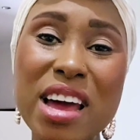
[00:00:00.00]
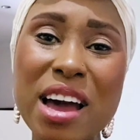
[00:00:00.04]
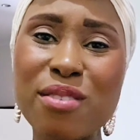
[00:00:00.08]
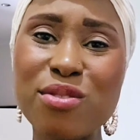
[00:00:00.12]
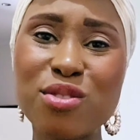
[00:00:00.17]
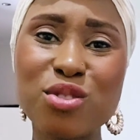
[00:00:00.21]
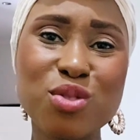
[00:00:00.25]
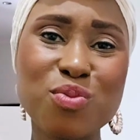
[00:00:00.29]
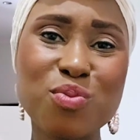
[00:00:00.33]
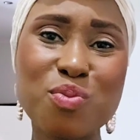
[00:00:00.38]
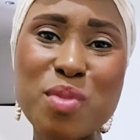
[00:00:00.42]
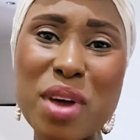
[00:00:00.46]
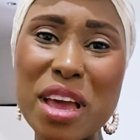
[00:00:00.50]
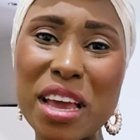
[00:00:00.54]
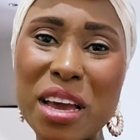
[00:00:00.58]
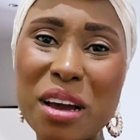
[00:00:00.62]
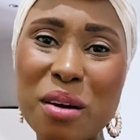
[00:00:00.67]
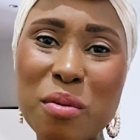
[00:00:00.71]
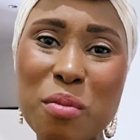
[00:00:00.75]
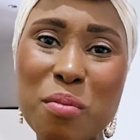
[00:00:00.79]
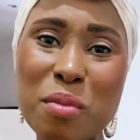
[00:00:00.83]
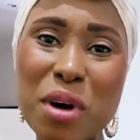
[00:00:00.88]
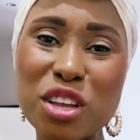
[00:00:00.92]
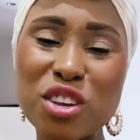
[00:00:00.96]
have to
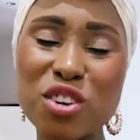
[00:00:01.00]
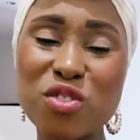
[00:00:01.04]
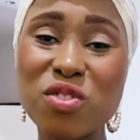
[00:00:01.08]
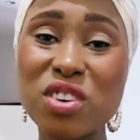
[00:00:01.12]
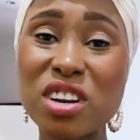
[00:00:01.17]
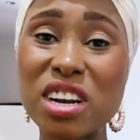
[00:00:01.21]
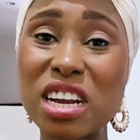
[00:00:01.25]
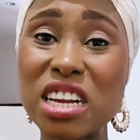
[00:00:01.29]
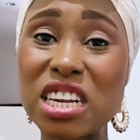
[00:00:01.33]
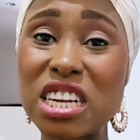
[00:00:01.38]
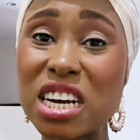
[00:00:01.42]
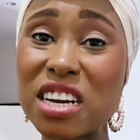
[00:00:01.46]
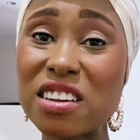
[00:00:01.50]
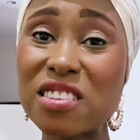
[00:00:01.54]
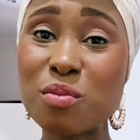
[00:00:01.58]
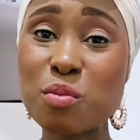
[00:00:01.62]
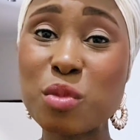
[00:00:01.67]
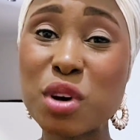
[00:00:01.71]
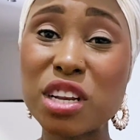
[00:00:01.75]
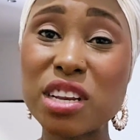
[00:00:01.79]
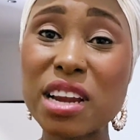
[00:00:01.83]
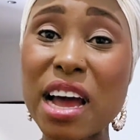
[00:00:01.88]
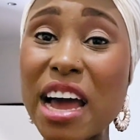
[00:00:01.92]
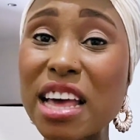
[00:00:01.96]
make much of an
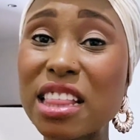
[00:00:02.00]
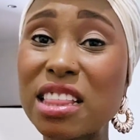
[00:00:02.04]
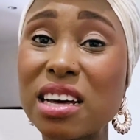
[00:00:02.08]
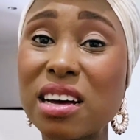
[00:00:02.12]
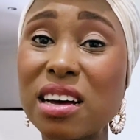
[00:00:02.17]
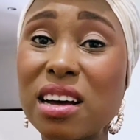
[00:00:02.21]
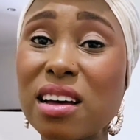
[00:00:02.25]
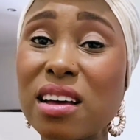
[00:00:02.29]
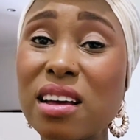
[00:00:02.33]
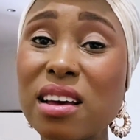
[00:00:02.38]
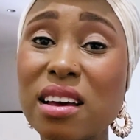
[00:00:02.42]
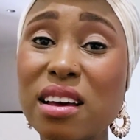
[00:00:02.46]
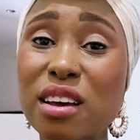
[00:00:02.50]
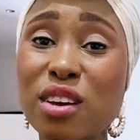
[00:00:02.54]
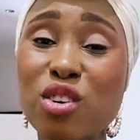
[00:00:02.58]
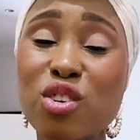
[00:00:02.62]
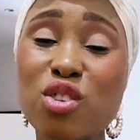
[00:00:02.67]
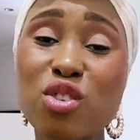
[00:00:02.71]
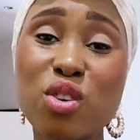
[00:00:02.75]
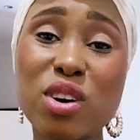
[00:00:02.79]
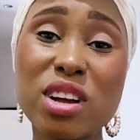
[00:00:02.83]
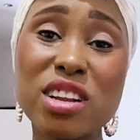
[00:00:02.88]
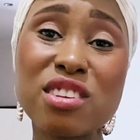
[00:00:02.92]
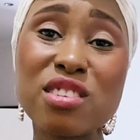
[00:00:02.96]
adjustment either,
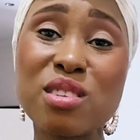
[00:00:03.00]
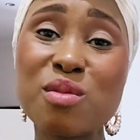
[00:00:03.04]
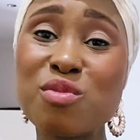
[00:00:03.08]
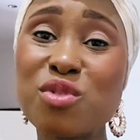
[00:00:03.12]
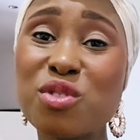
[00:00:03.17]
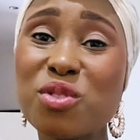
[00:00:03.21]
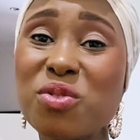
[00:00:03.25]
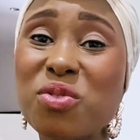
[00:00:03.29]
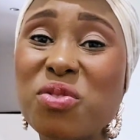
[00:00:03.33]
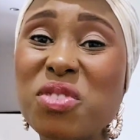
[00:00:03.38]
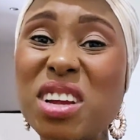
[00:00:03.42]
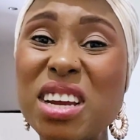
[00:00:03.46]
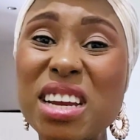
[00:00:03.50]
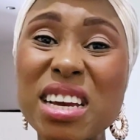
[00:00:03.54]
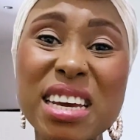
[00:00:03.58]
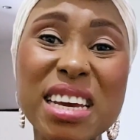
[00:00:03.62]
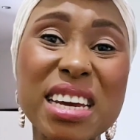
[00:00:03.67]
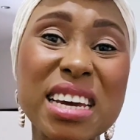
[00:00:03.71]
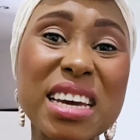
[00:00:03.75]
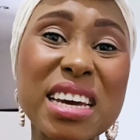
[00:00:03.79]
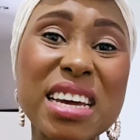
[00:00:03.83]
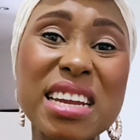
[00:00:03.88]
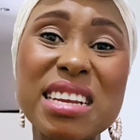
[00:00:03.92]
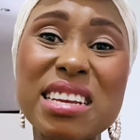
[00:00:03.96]
in terms of fitting
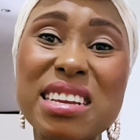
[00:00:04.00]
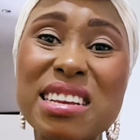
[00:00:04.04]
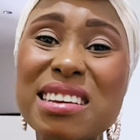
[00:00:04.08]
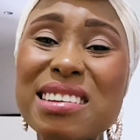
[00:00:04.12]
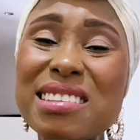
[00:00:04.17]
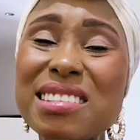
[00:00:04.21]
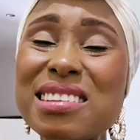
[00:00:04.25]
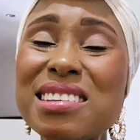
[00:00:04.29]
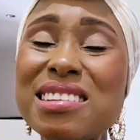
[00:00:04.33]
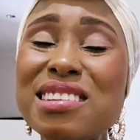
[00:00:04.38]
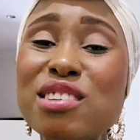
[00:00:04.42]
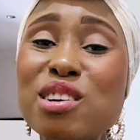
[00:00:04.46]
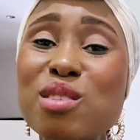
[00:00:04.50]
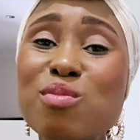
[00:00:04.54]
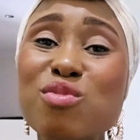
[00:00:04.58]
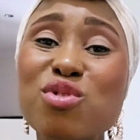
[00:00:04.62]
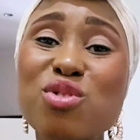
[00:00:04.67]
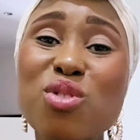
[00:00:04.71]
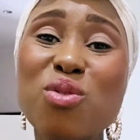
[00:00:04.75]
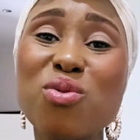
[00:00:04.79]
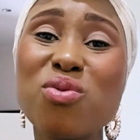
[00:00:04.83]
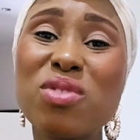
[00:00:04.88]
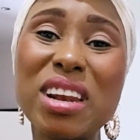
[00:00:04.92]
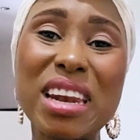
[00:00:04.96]
in, just in terms
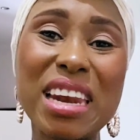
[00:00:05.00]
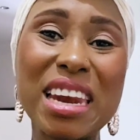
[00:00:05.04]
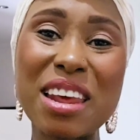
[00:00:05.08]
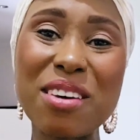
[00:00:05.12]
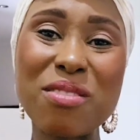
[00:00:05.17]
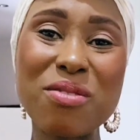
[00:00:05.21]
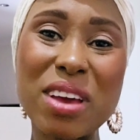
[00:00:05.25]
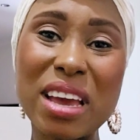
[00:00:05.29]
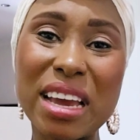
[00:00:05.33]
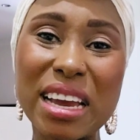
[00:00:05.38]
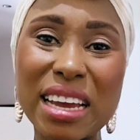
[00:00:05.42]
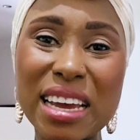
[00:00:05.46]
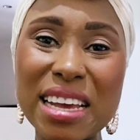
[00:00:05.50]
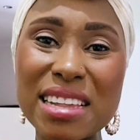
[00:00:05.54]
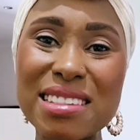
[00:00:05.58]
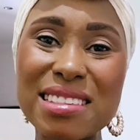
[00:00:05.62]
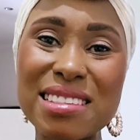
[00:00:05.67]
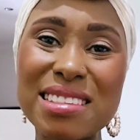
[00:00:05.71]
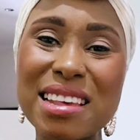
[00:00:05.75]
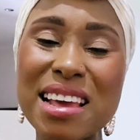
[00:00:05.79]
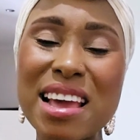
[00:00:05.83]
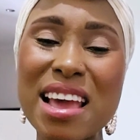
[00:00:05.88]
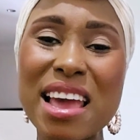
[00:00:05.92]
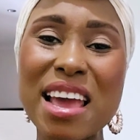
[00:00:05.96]
of living.
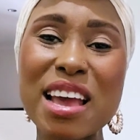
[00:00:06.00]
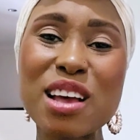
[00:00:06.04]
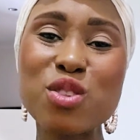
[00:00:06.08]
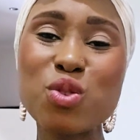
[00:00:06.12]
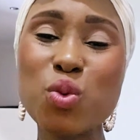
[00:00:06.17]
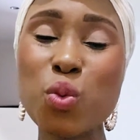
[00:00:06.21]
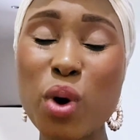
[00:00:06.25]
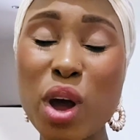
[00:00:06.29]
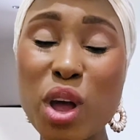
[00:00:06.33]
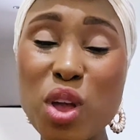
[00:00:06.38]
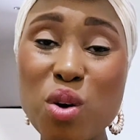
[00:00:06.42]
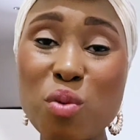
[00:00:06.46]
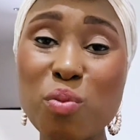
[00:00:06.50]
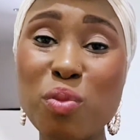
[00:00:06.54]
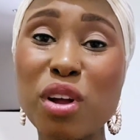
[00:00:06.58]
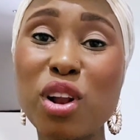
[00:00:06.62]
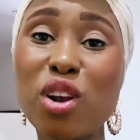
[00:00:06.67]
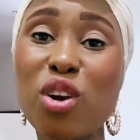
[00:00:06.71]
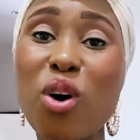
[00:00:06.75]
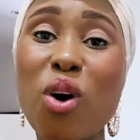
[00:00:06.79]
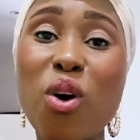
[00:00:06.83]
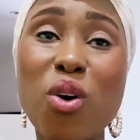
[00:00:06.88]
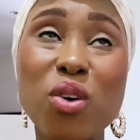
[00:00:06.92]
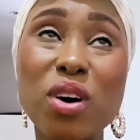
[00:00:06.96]
It's where you
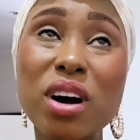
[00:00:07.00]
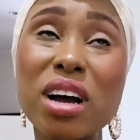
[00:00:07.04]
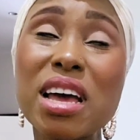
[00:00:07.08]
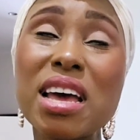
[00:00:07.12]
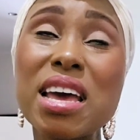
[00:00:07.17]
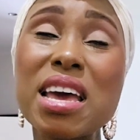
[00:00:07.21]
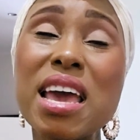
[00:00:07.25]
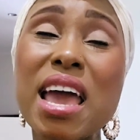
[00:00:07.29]
belong.